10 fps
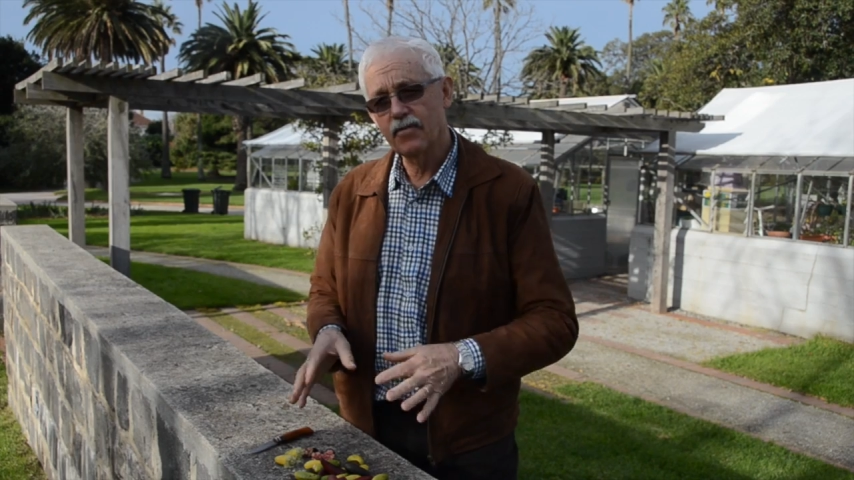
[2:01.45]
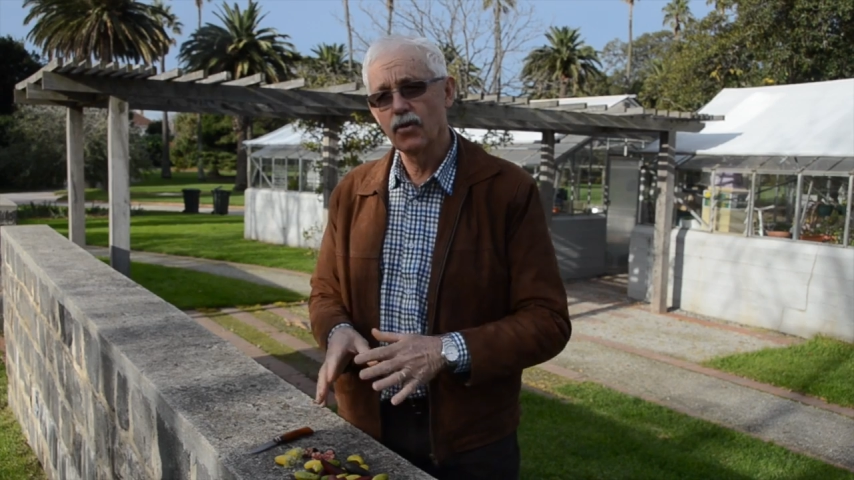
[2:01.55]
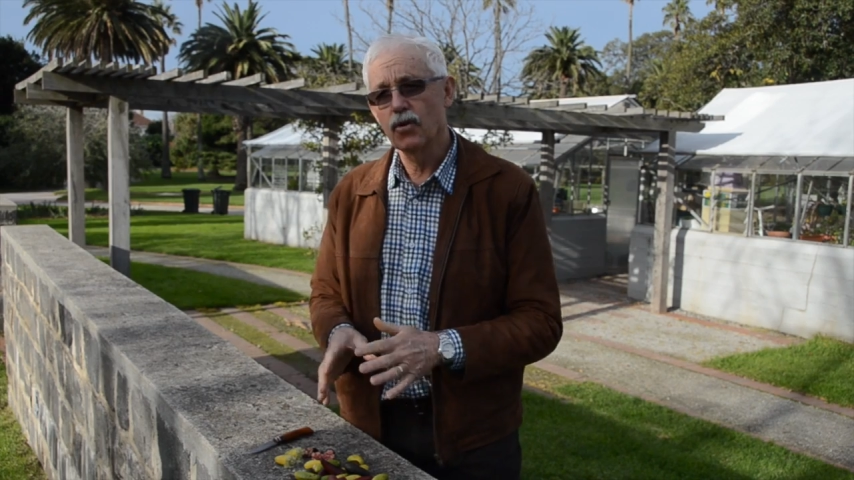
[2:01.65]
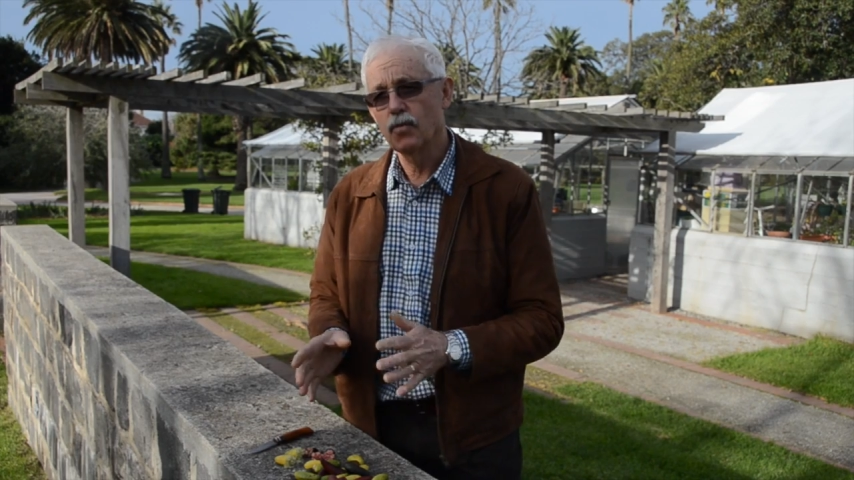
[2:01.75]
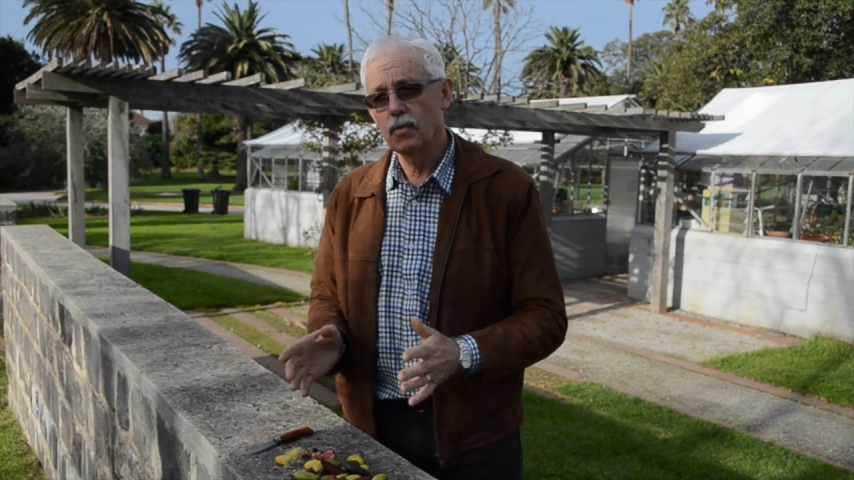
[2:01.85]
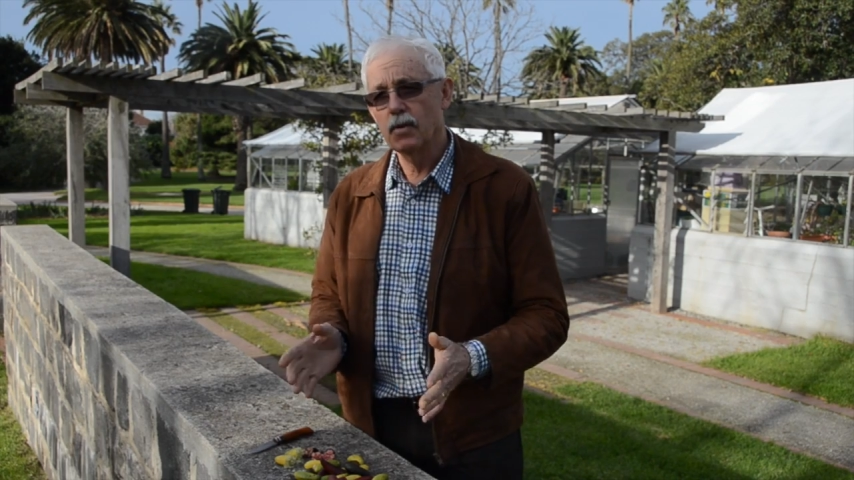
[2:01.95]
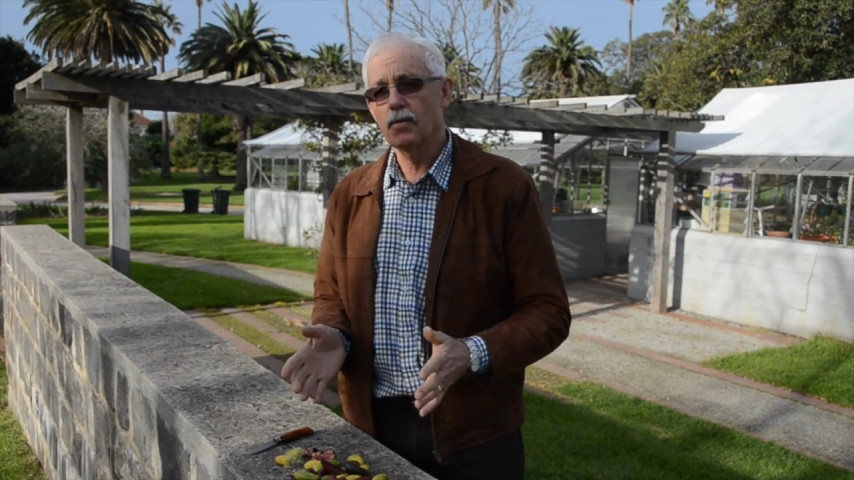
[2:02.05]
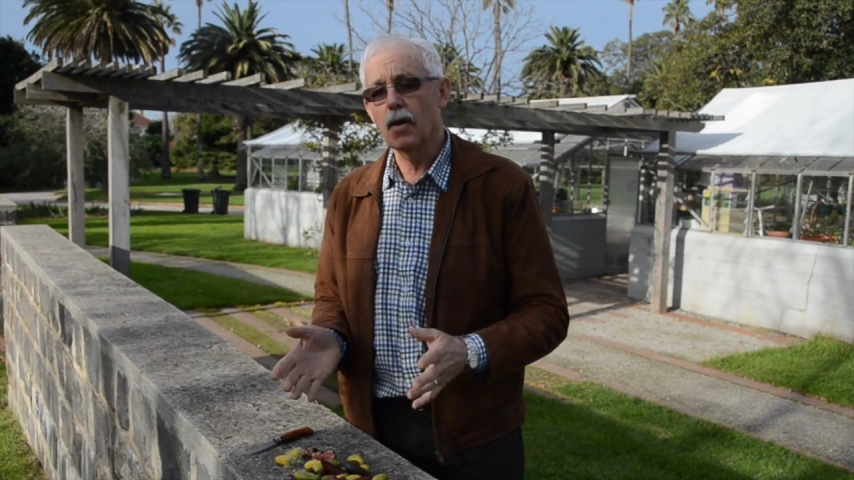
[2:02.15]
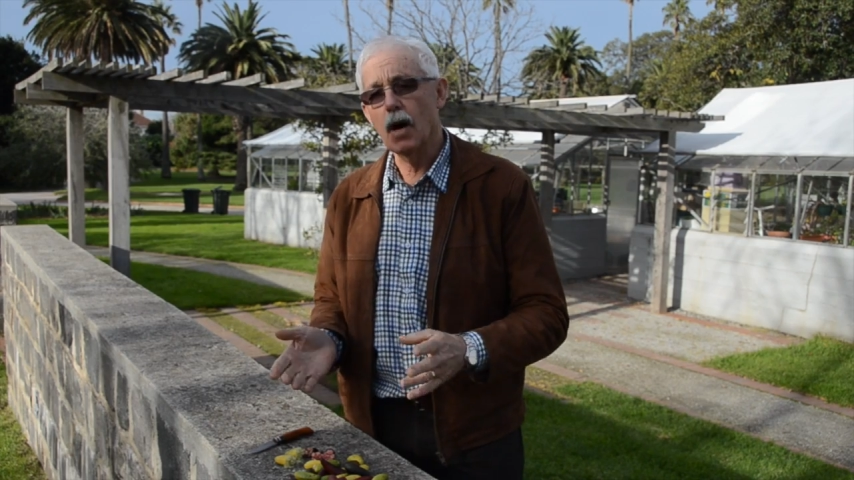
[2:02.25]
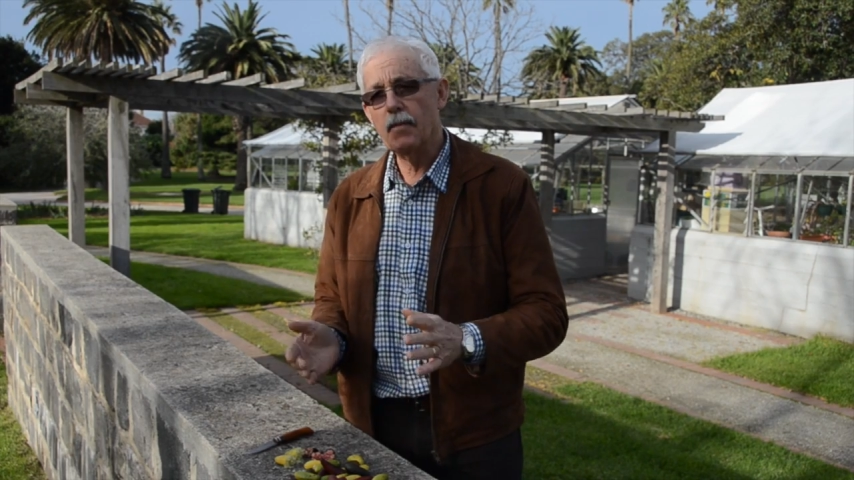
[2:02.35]
fruit will be
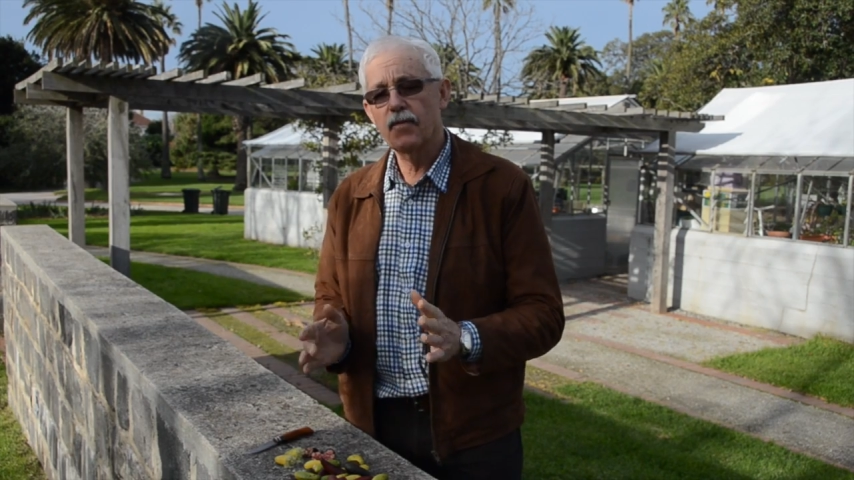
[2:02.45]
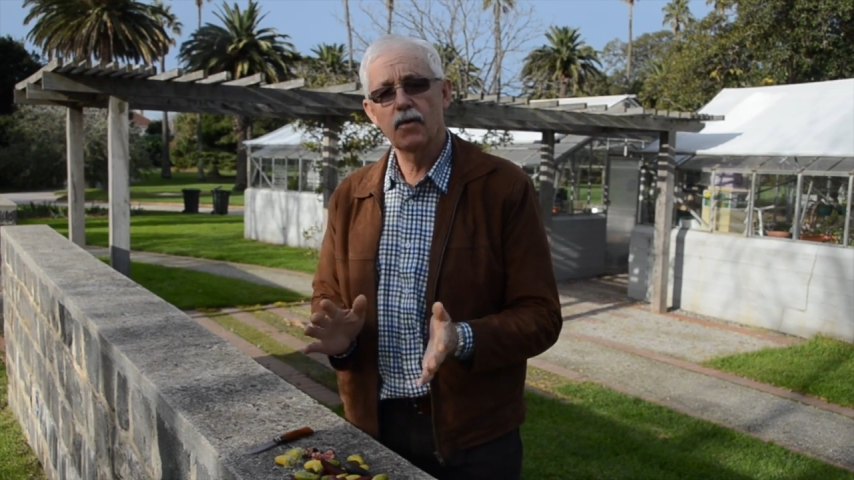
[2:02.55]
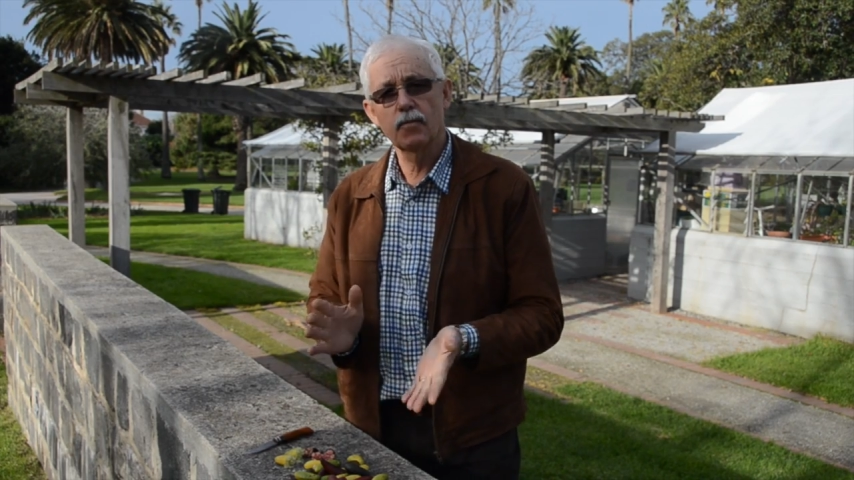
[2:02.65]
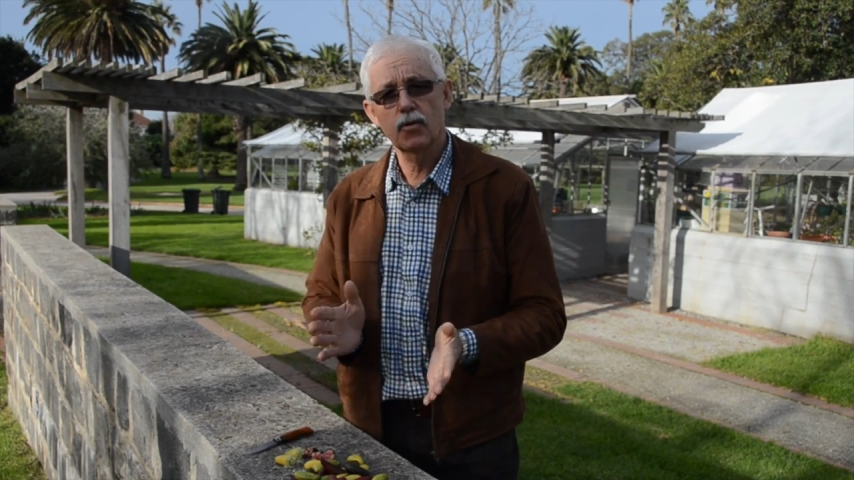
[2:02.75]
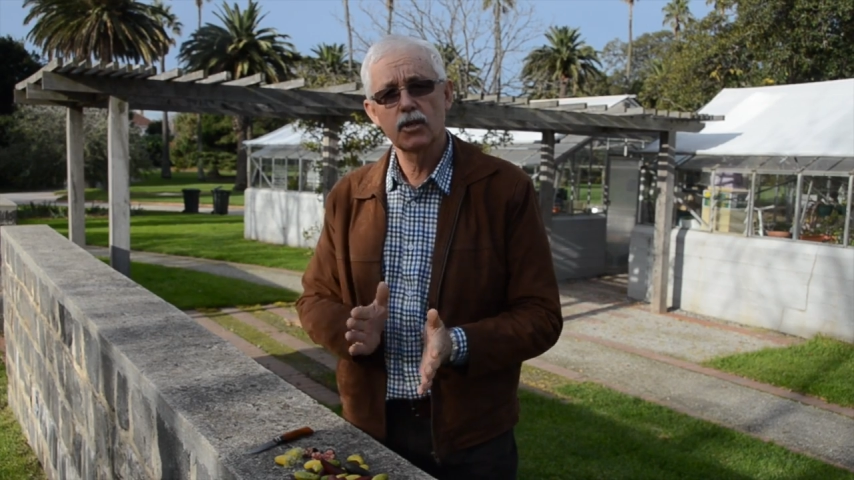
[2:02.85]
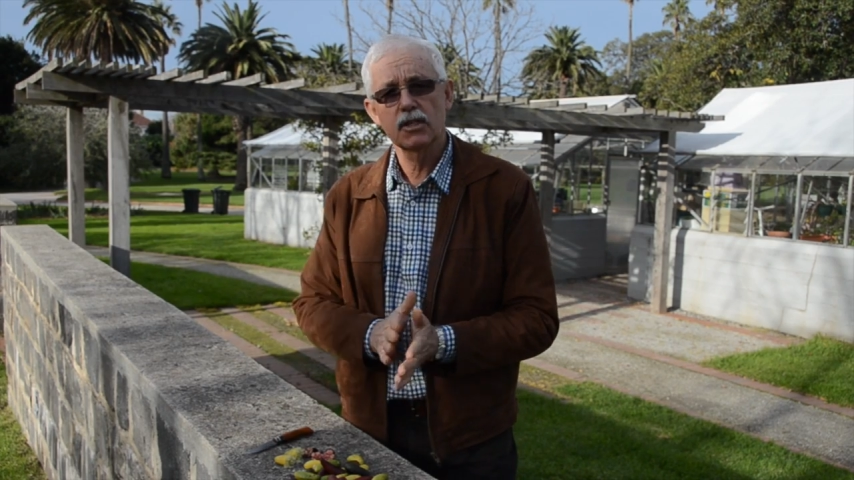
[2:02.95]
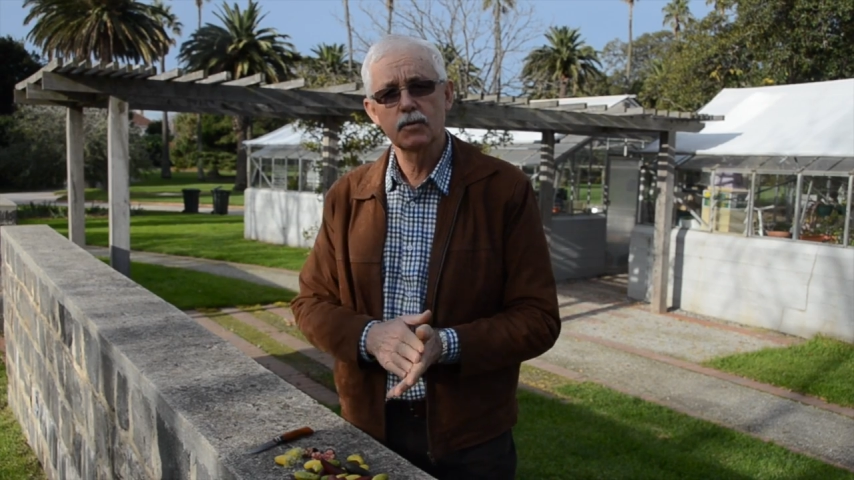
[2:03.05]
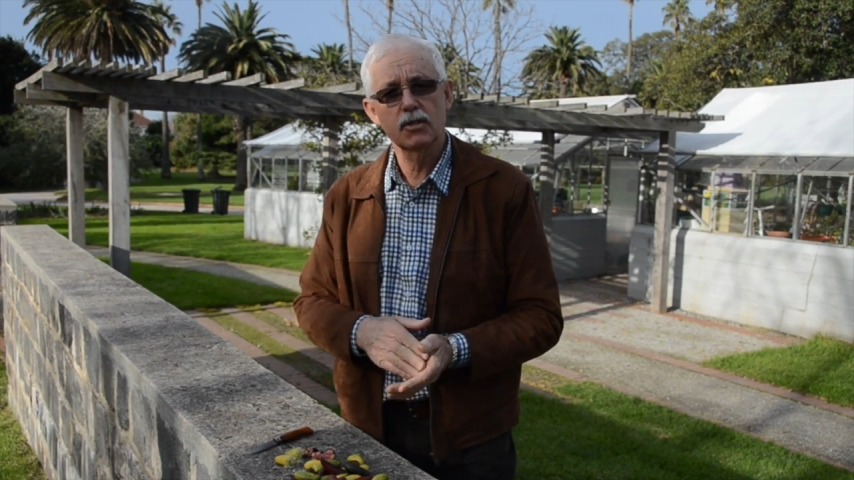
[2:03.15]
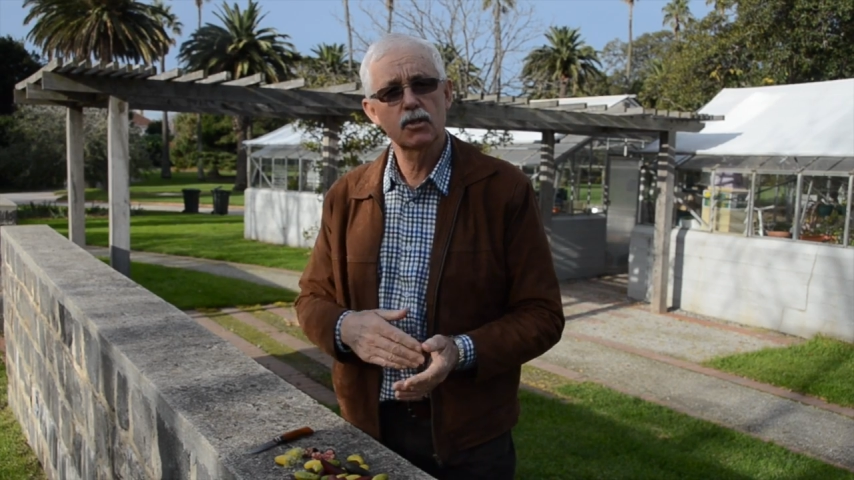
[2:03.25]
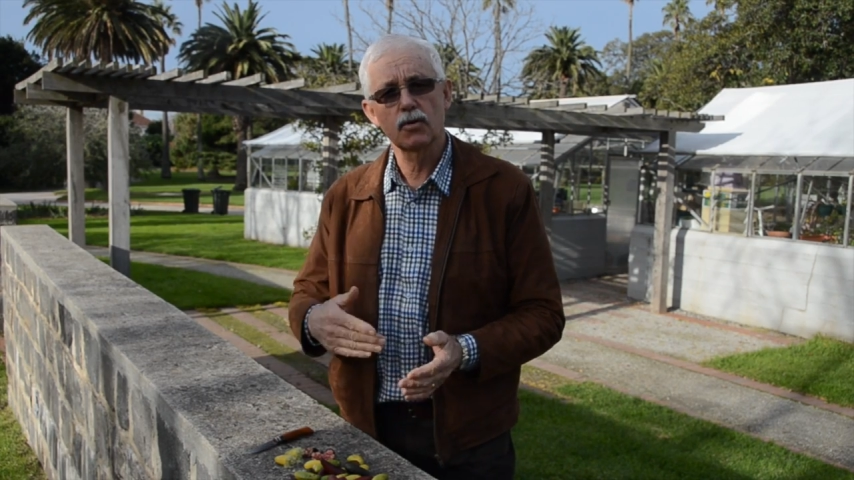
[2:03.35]
ripe from
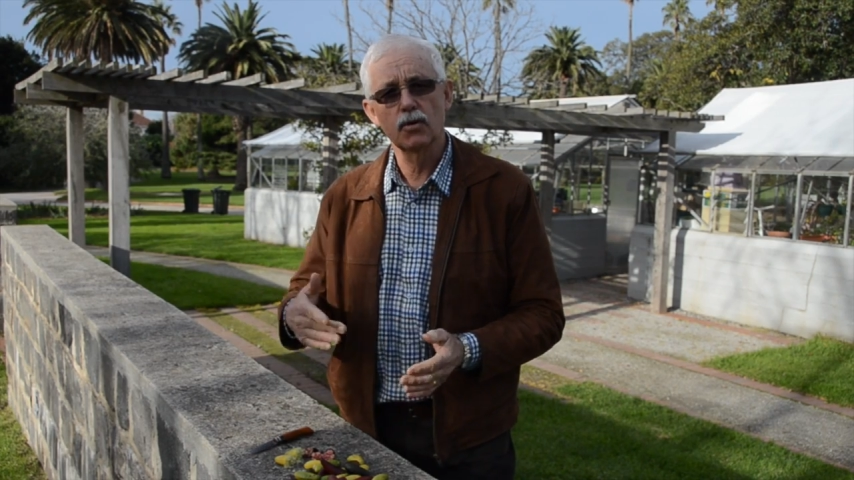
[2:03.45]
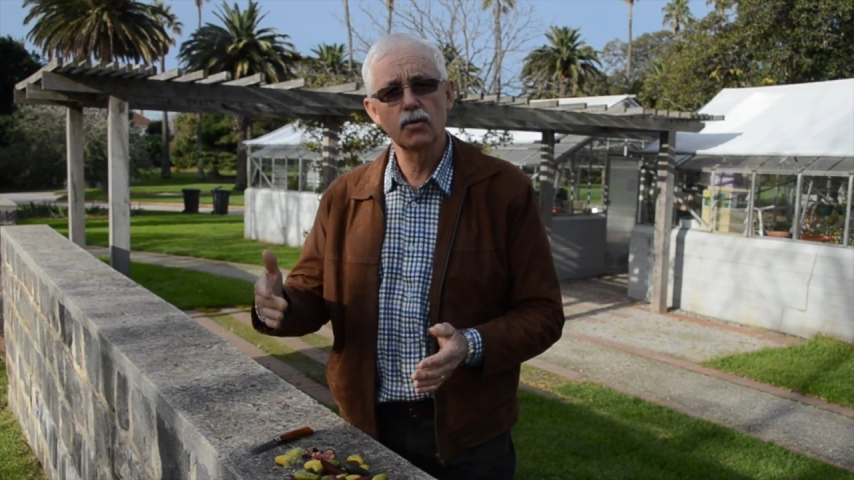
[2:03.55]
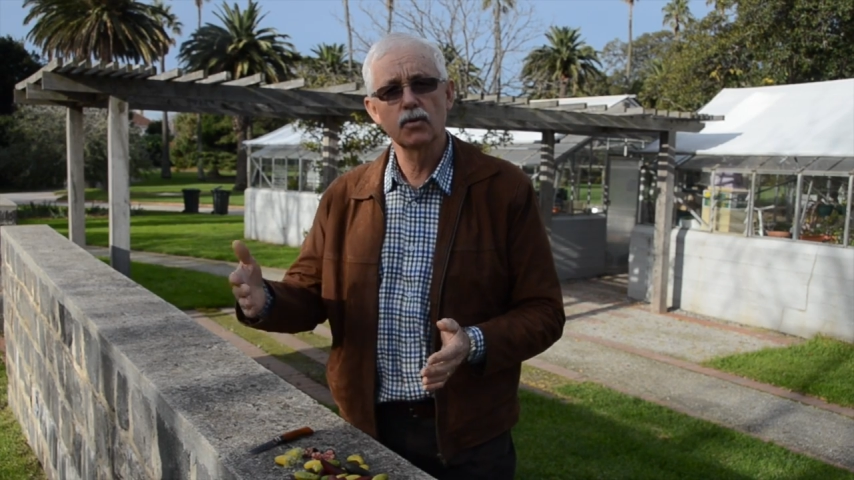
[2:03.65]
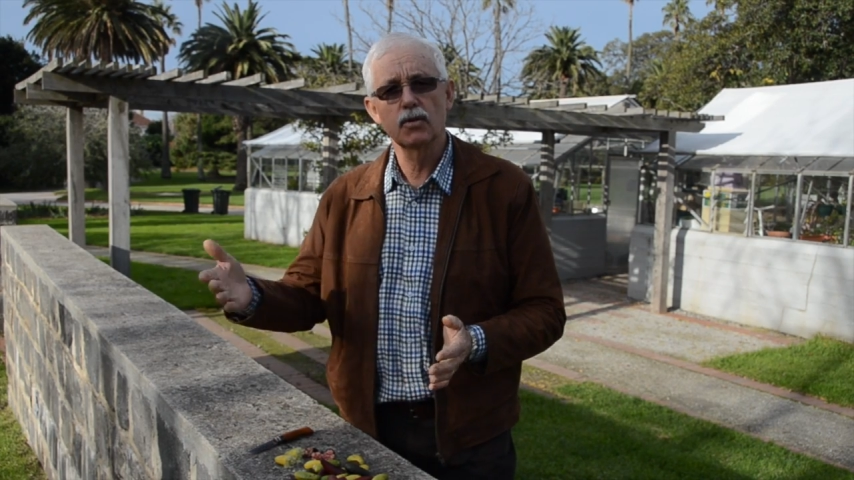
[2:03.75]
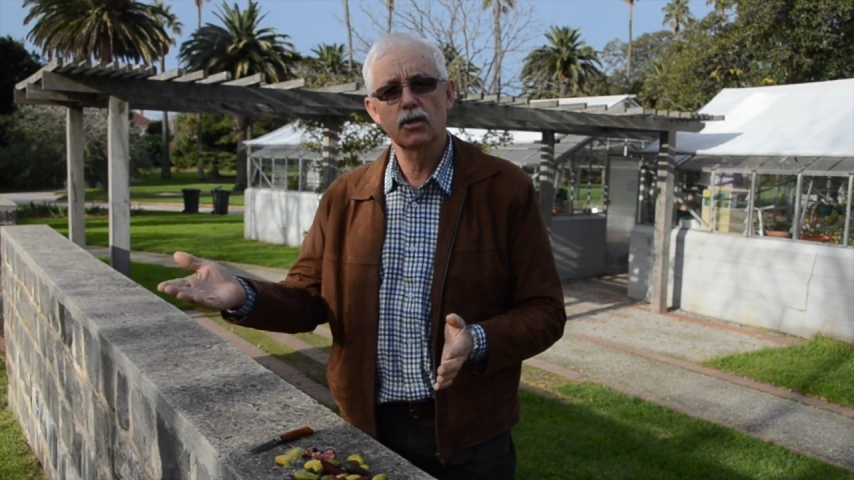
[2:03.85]
Christmas through